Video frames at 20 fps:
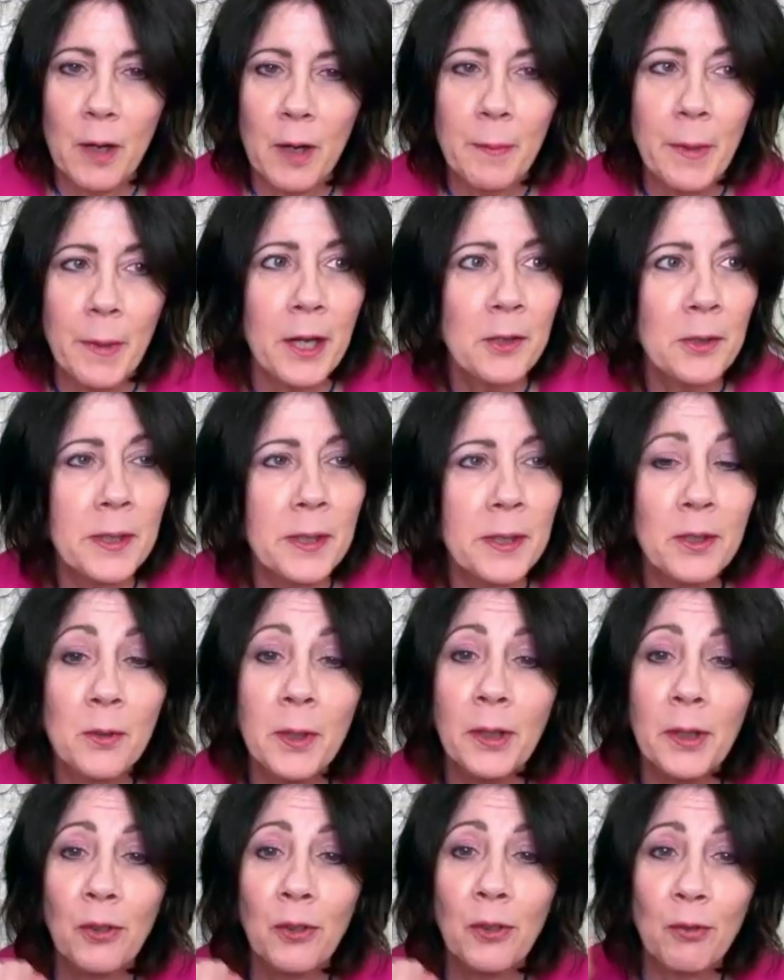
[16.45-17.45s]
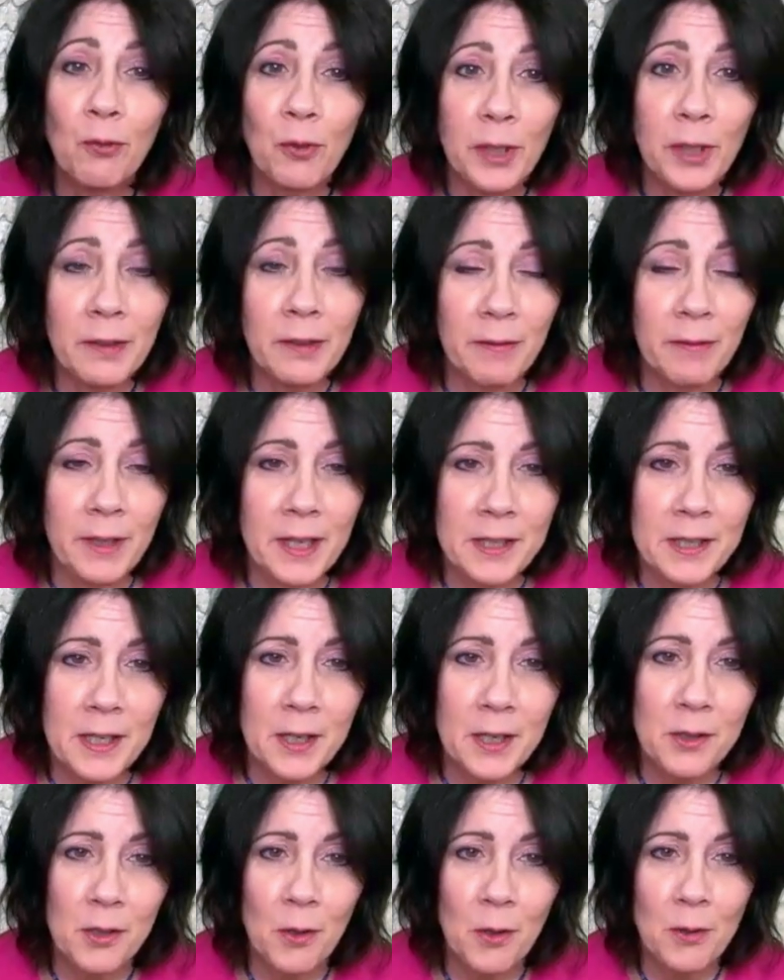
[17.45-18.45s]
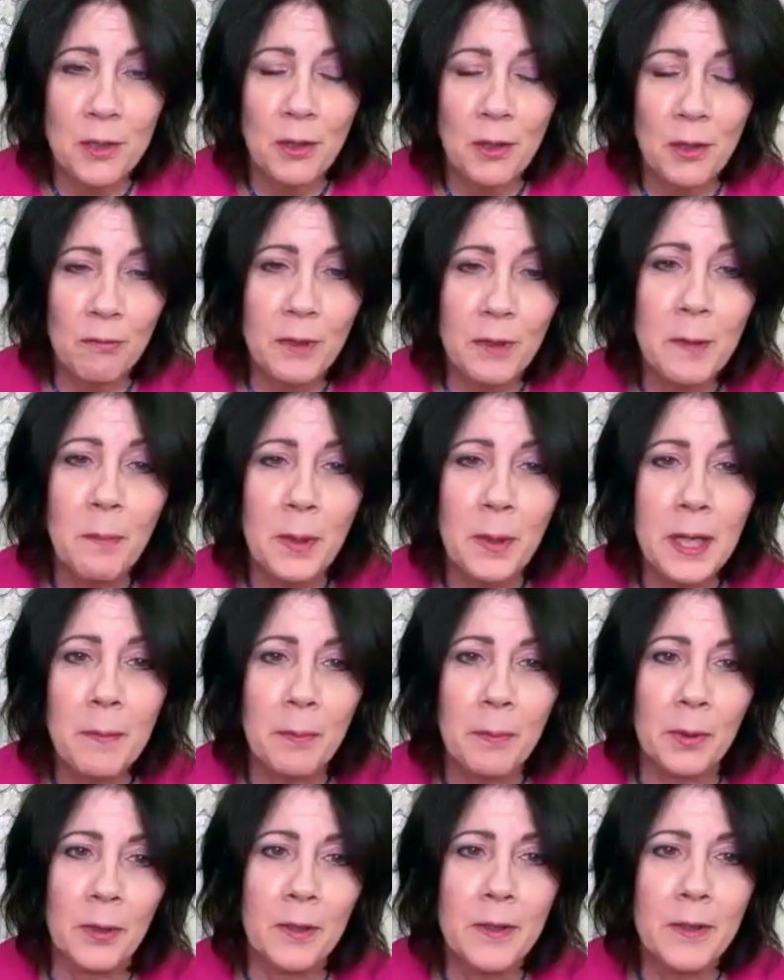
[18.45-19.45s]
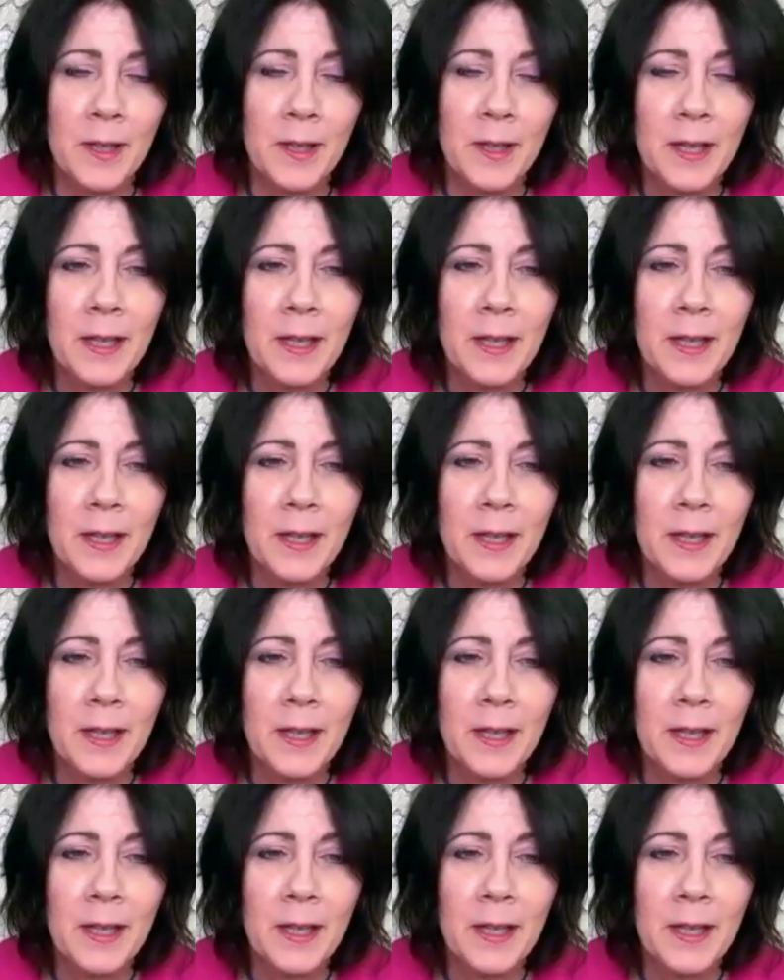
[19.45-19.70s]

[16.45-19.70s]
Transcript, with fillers: I'm actually doing three of these. I chose three people.